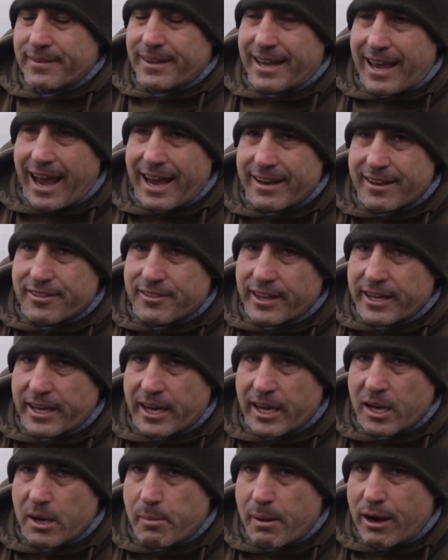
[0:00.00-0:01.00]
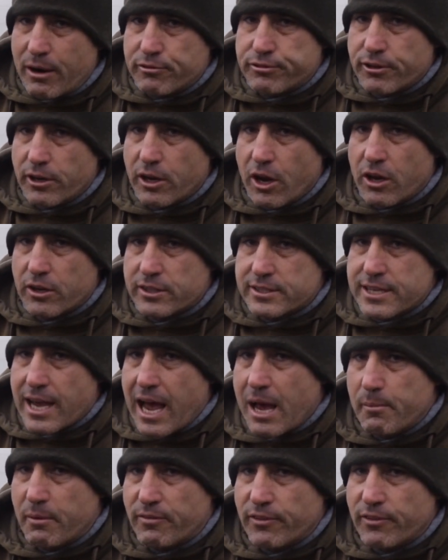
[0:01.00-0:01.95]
kind of thinking about for a long time.